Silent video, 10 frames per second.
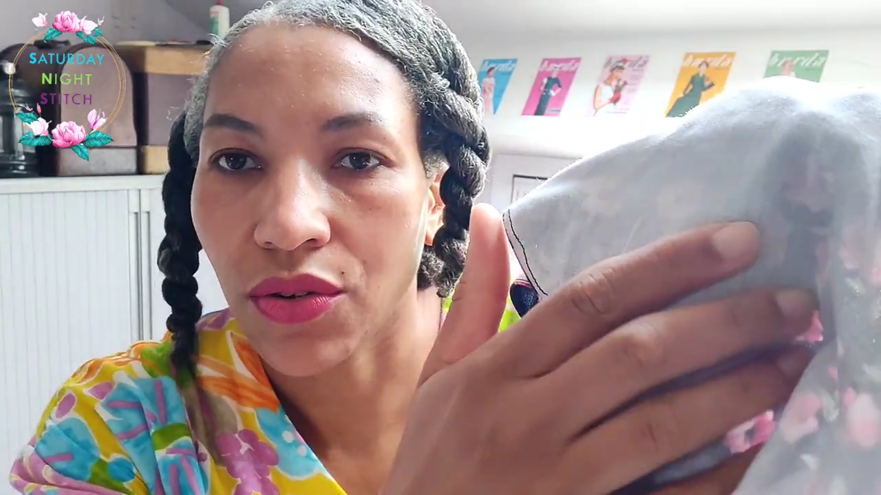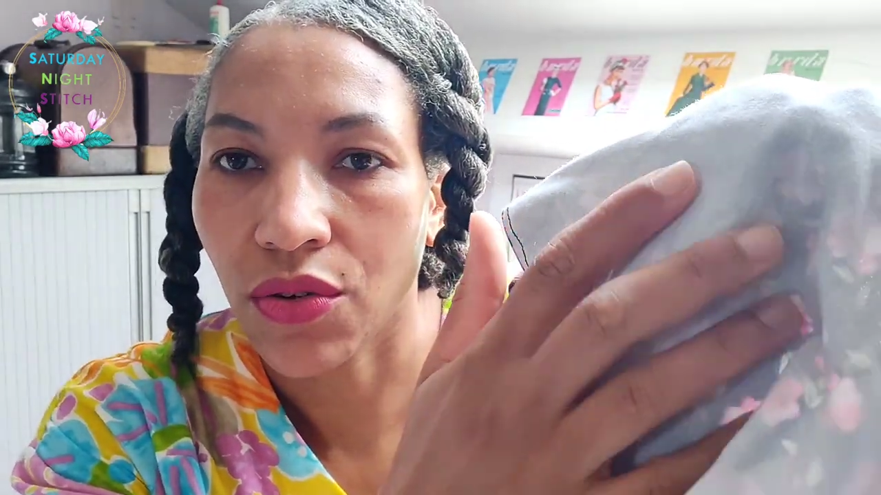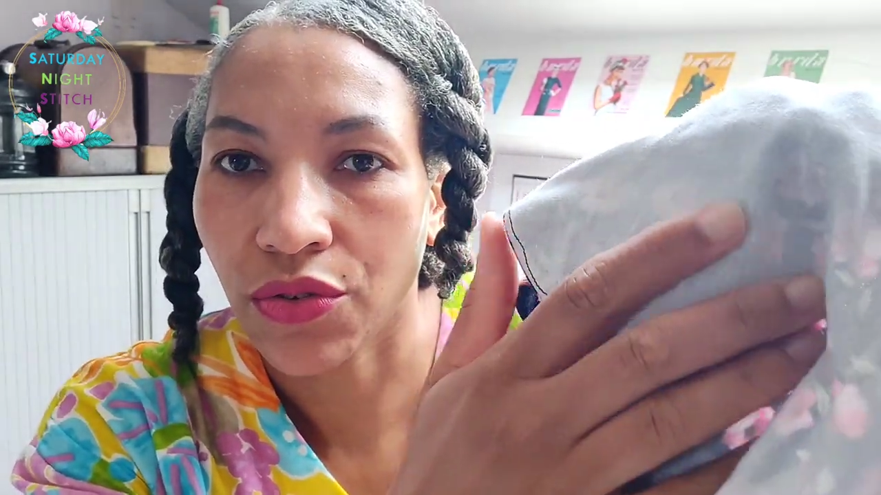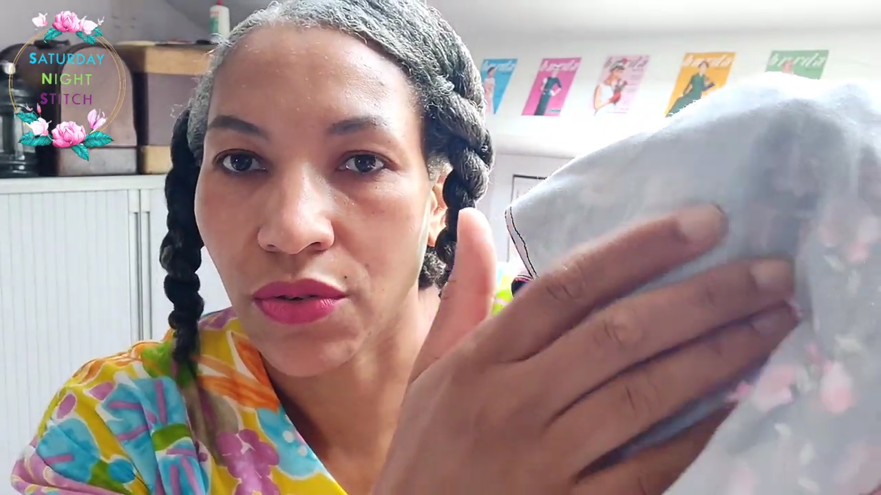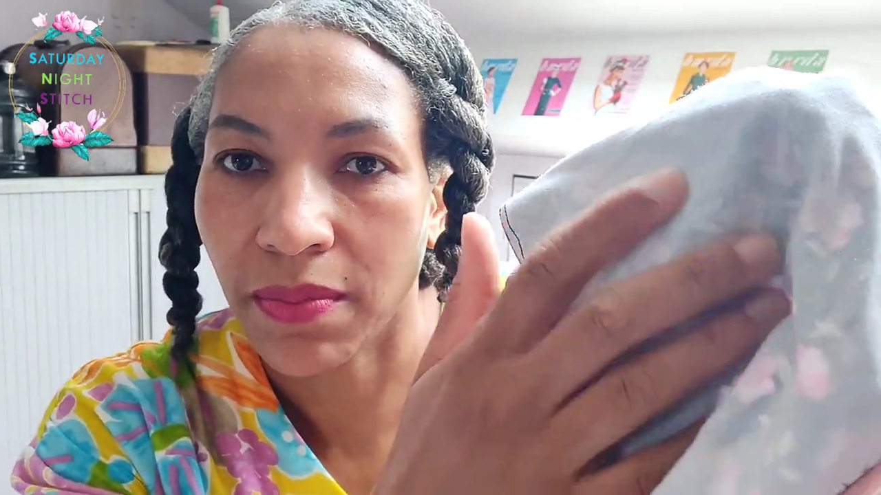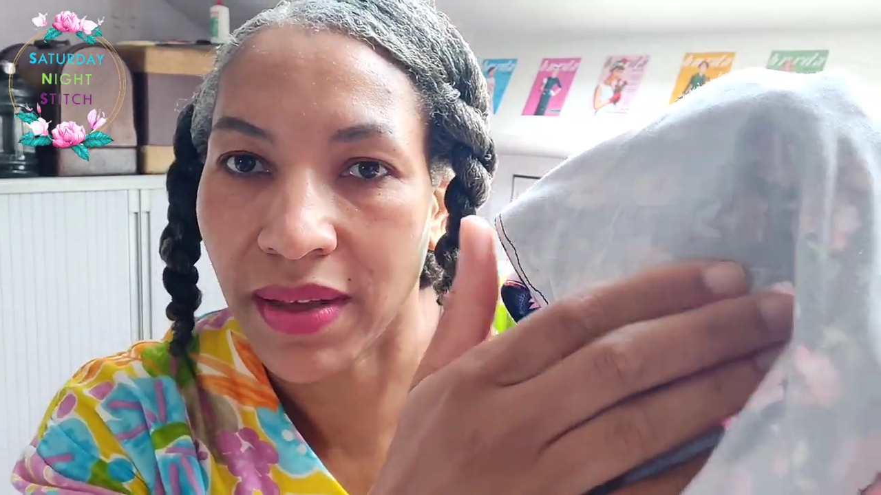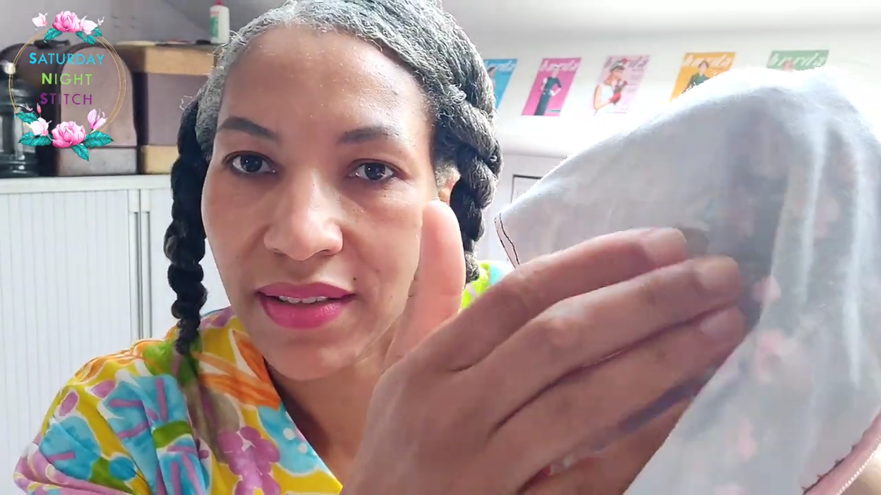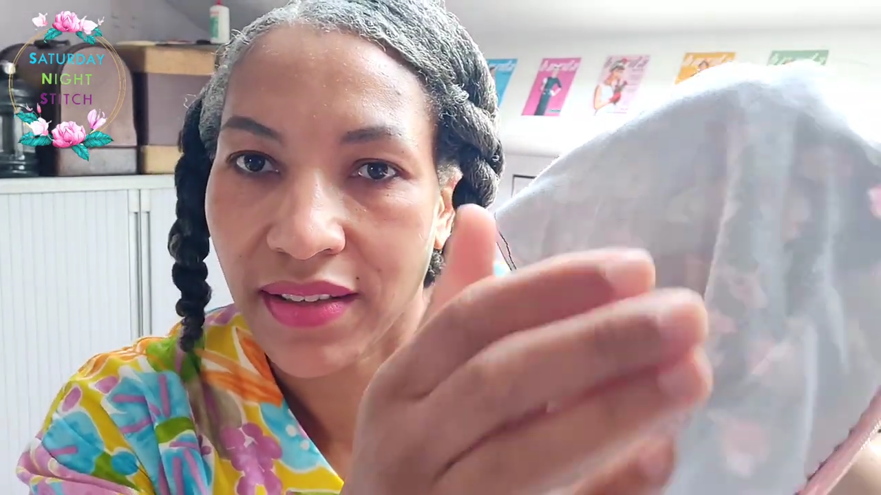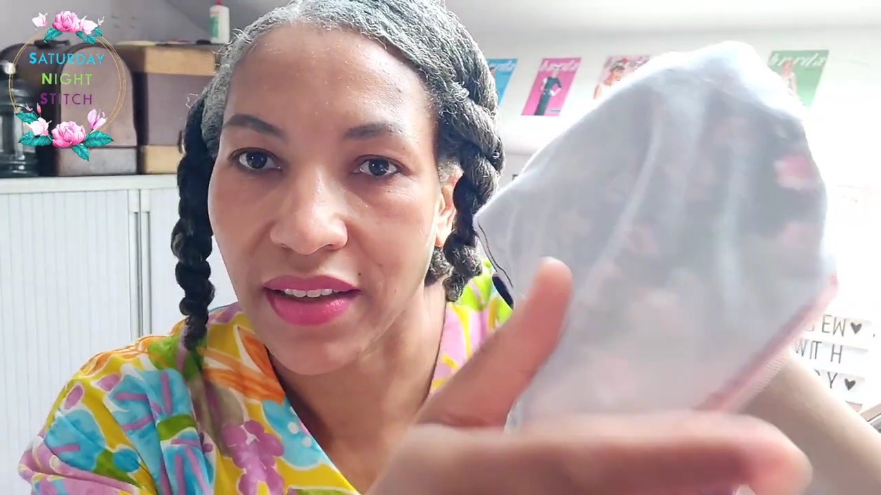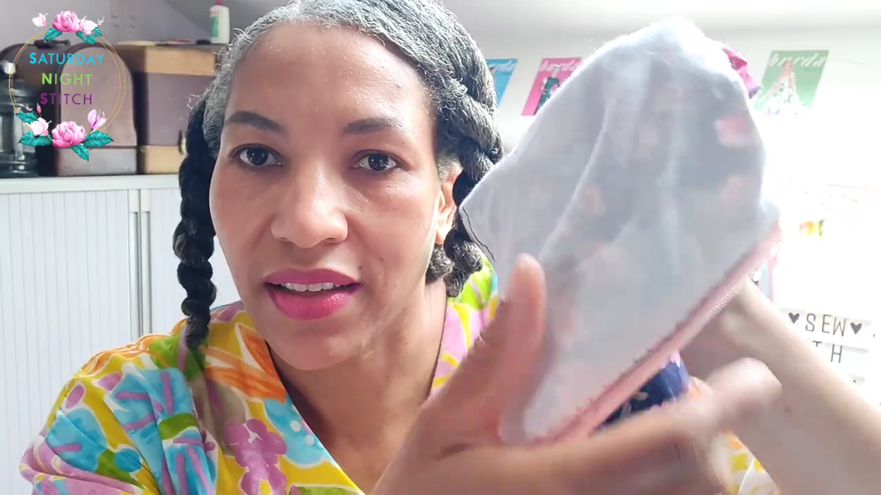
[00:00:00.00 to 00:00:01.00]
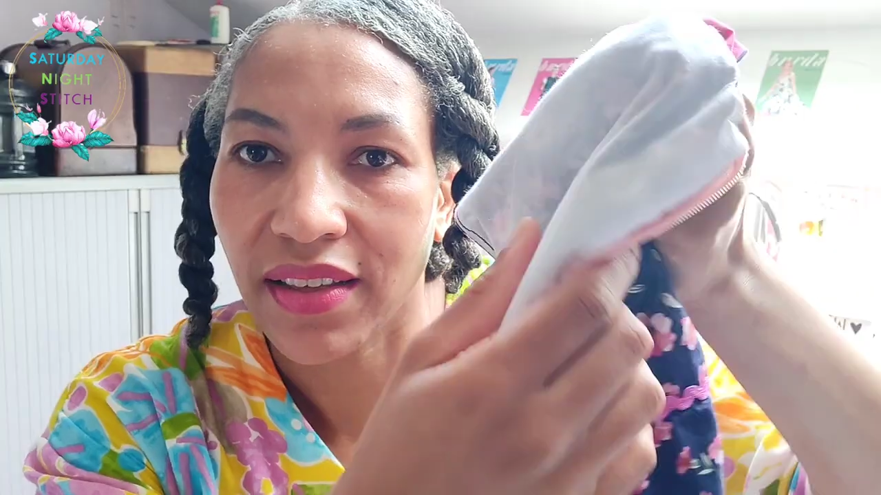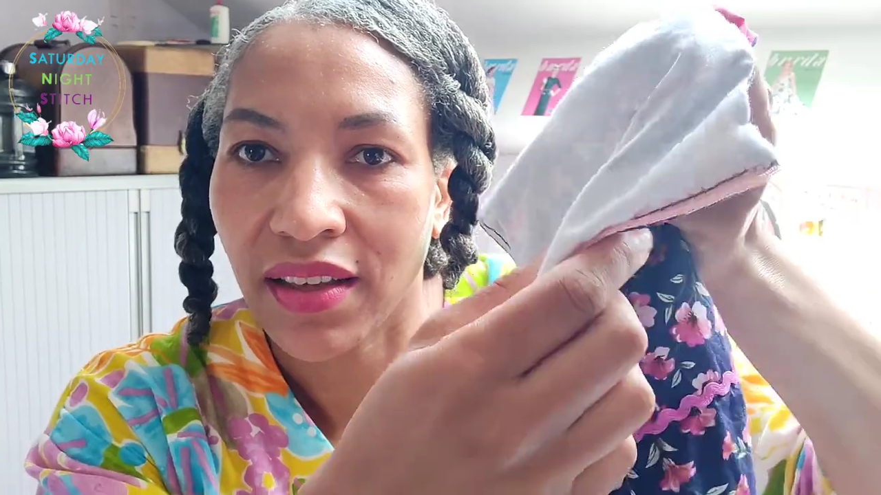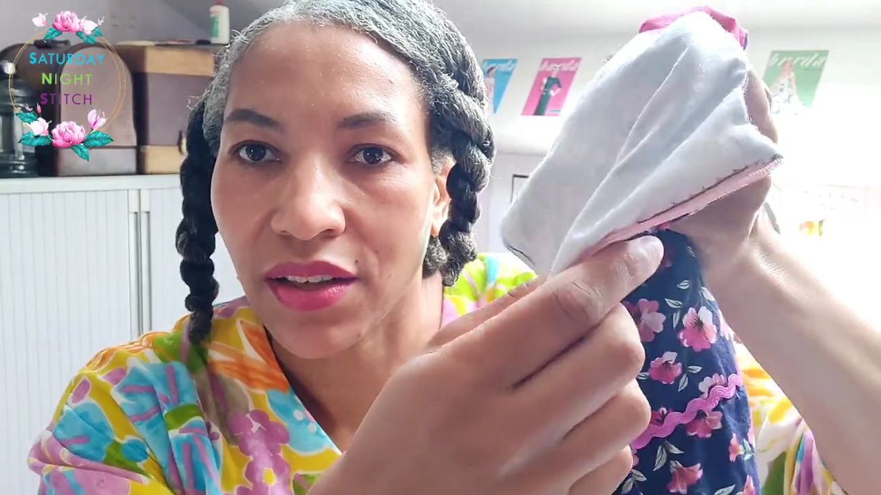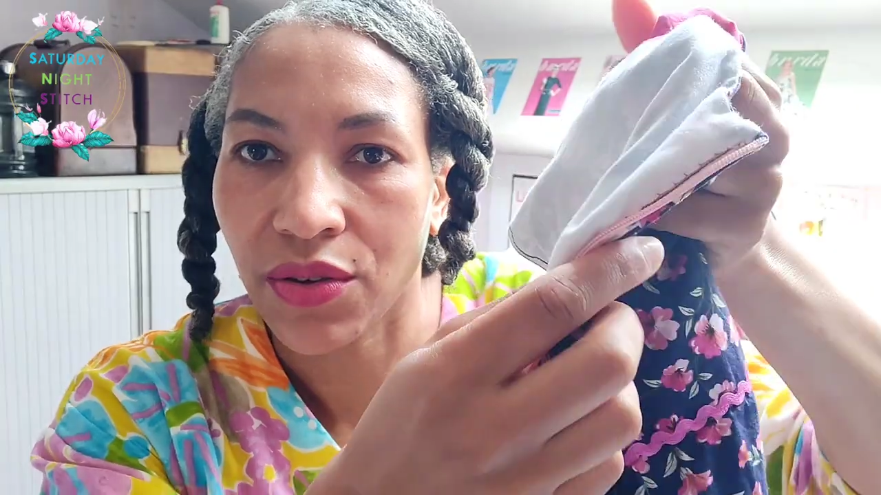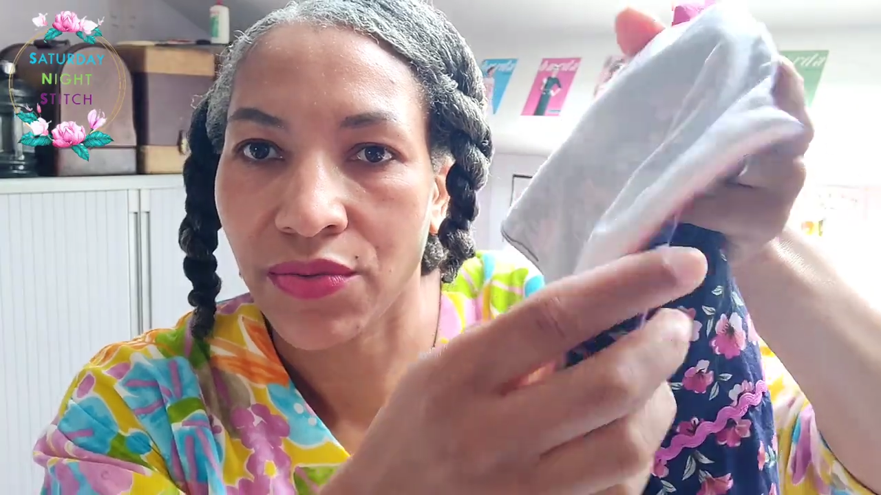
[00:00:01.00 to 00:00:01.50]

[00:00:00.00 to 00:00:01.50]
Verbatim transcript: cotton muslin uh,